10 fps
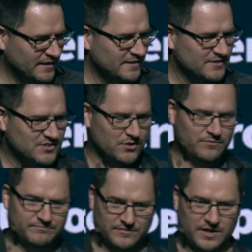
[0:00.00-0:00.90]
So,
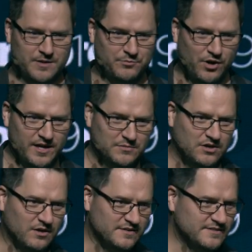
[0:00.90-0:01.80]
I'm Brian
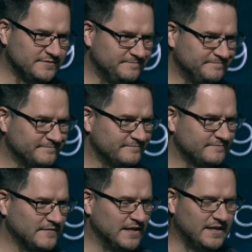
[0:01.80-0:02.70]
McCarson.
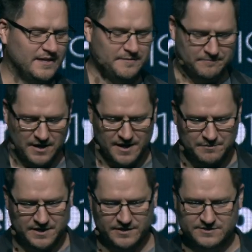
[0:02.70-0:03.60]
Uh, I'm
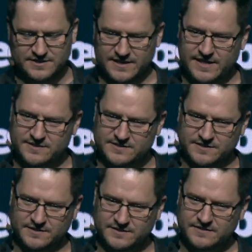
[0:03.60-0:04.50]
here today
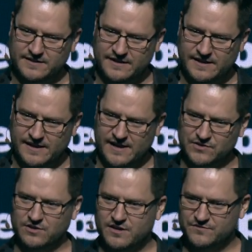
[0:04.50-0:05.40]
to have a
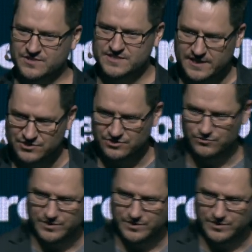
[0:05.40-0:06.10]
conversation